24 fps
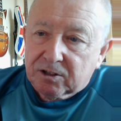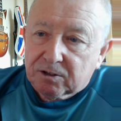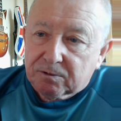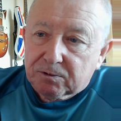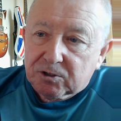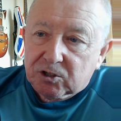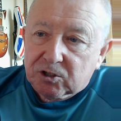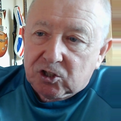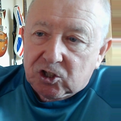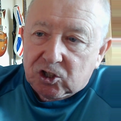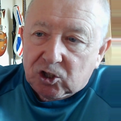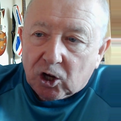
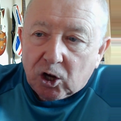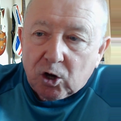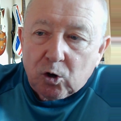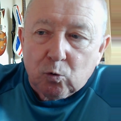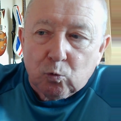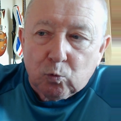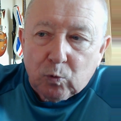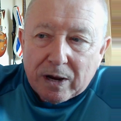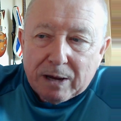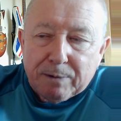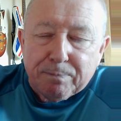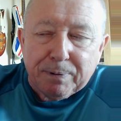
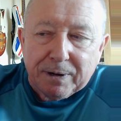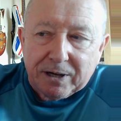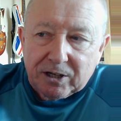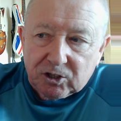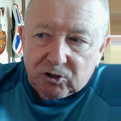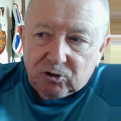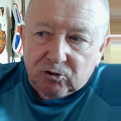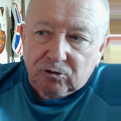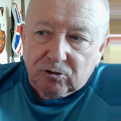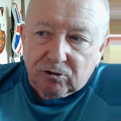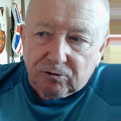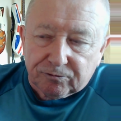slight
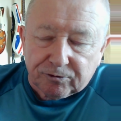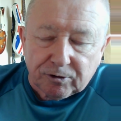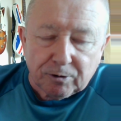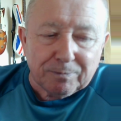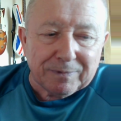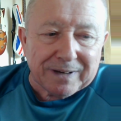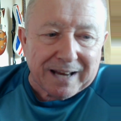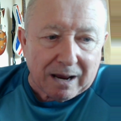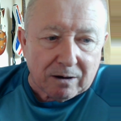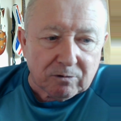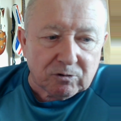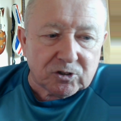weepage from
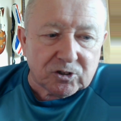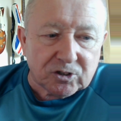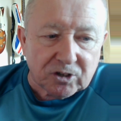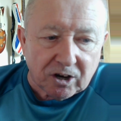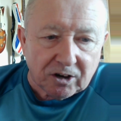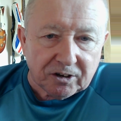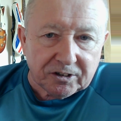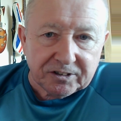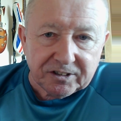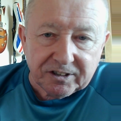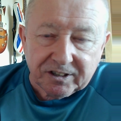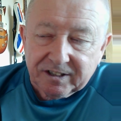the
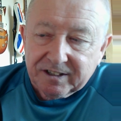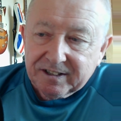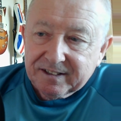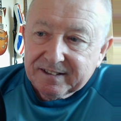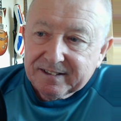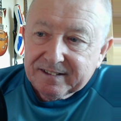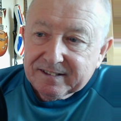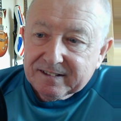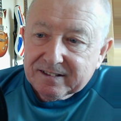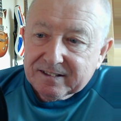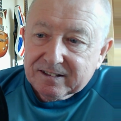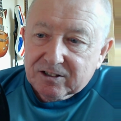outside.
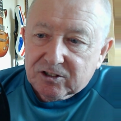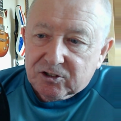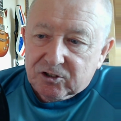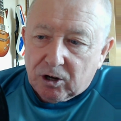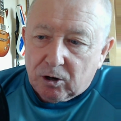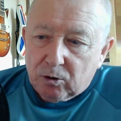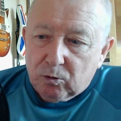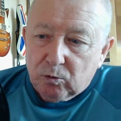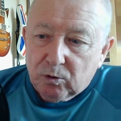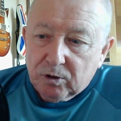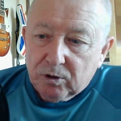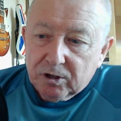
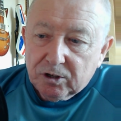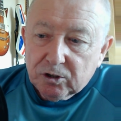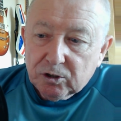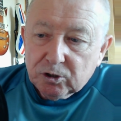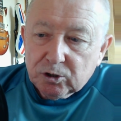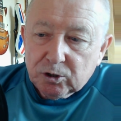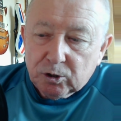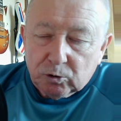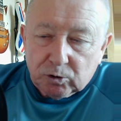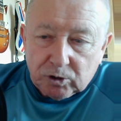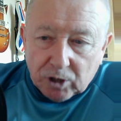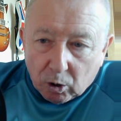So
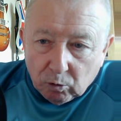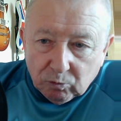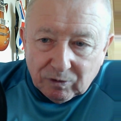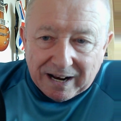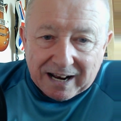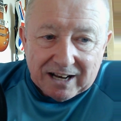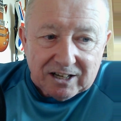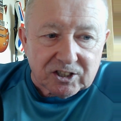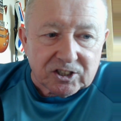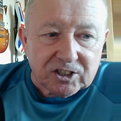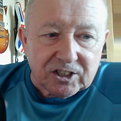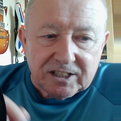you don't
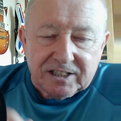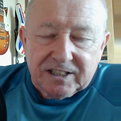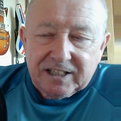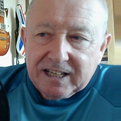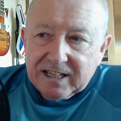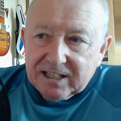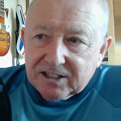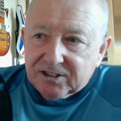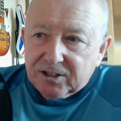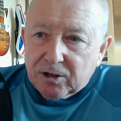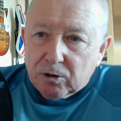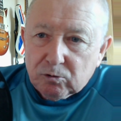actually
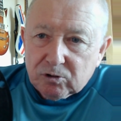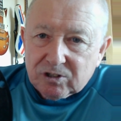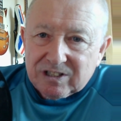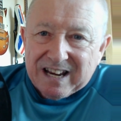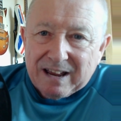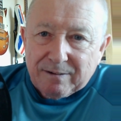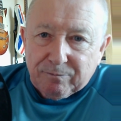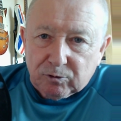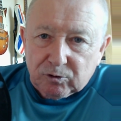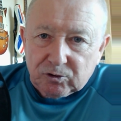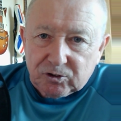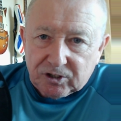need those
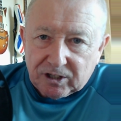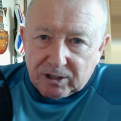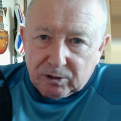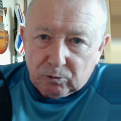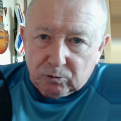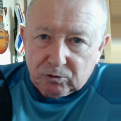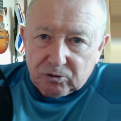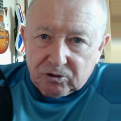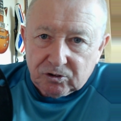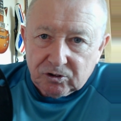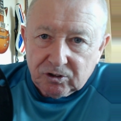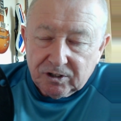level
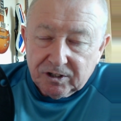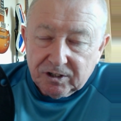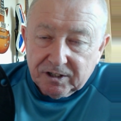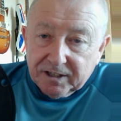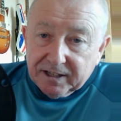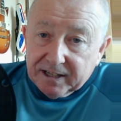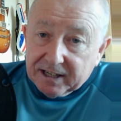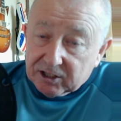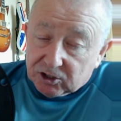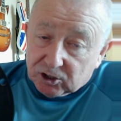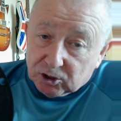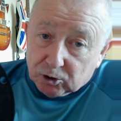seals.
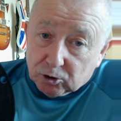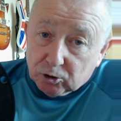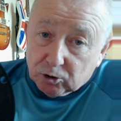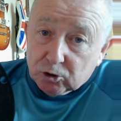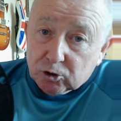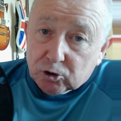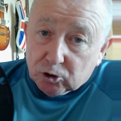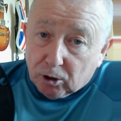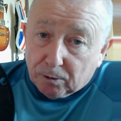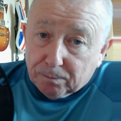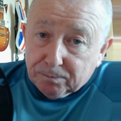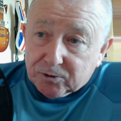It's a good
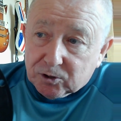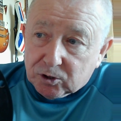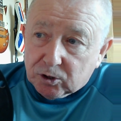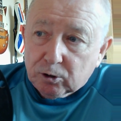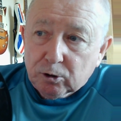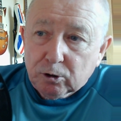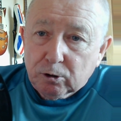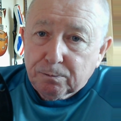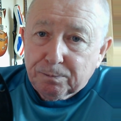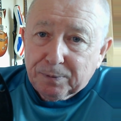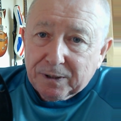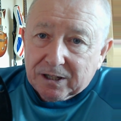job
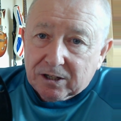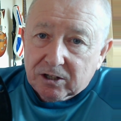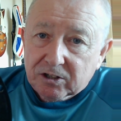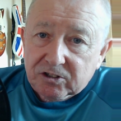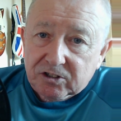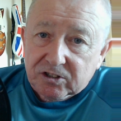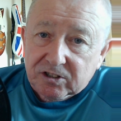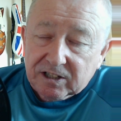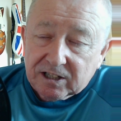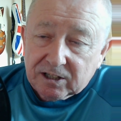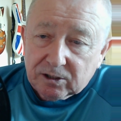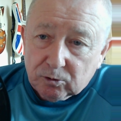too,
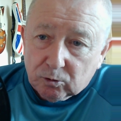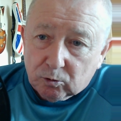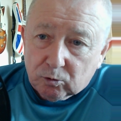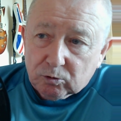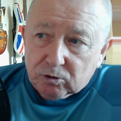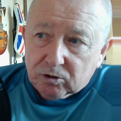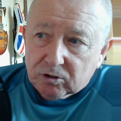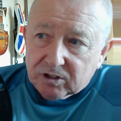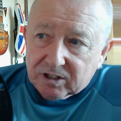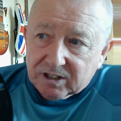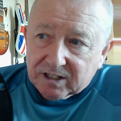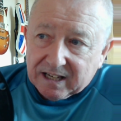because in
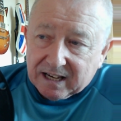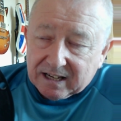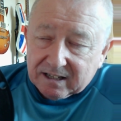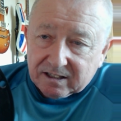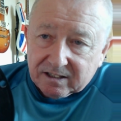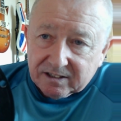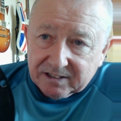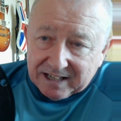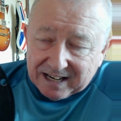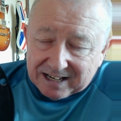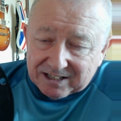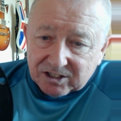order to get
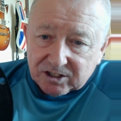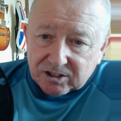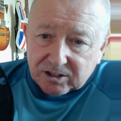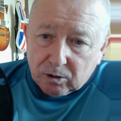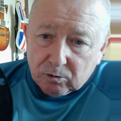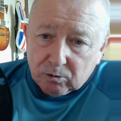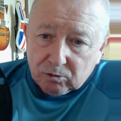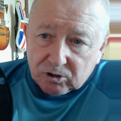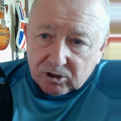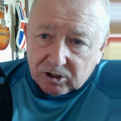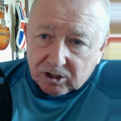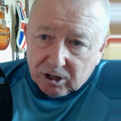
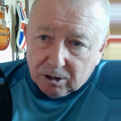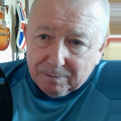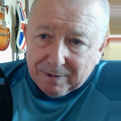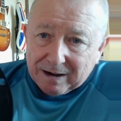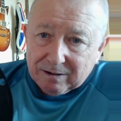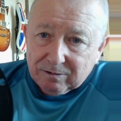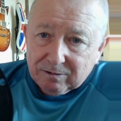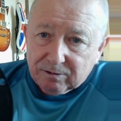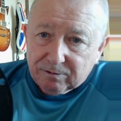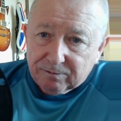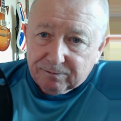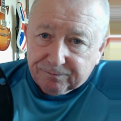Kinetico to come
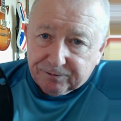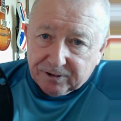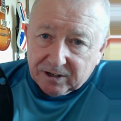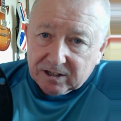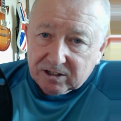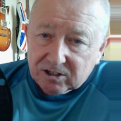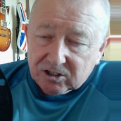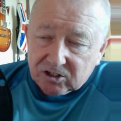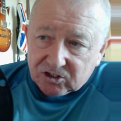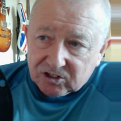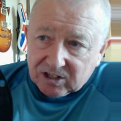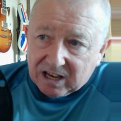out and
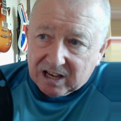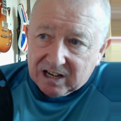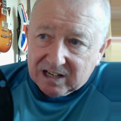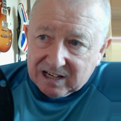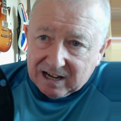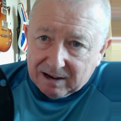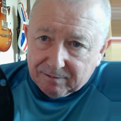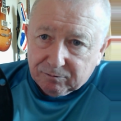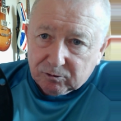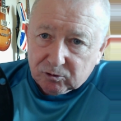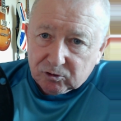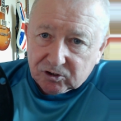fit a set of
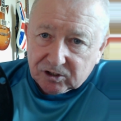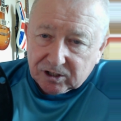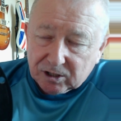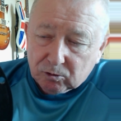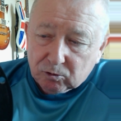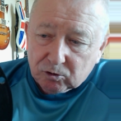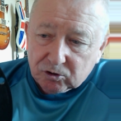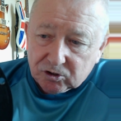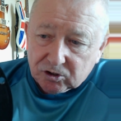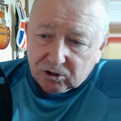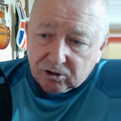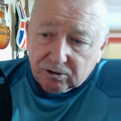level
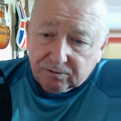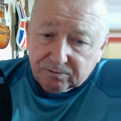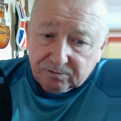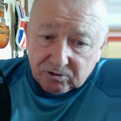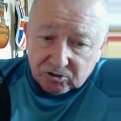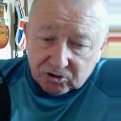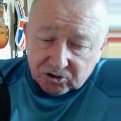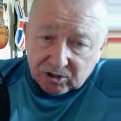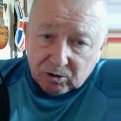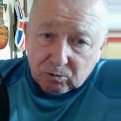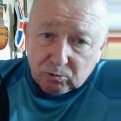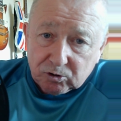seals and
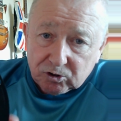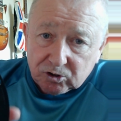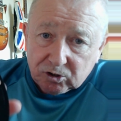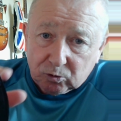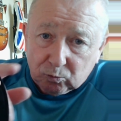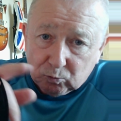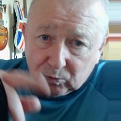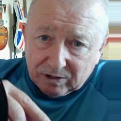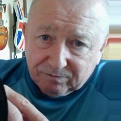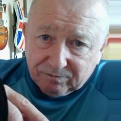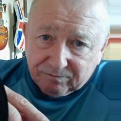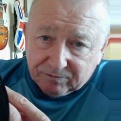seals that
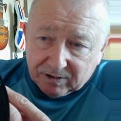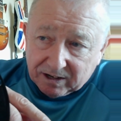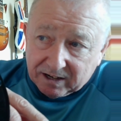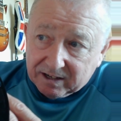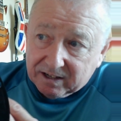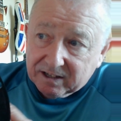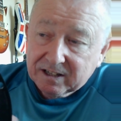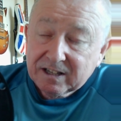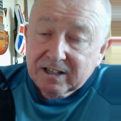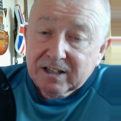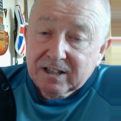we fit,